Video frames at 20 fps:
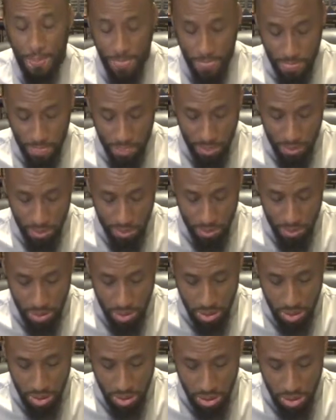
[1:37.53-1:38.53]

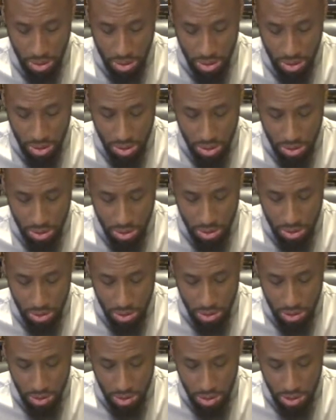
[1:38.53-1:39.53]

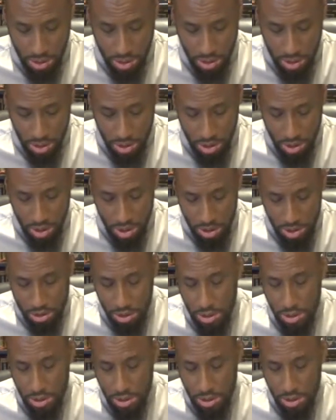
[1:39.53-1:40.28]
Nobody speaks.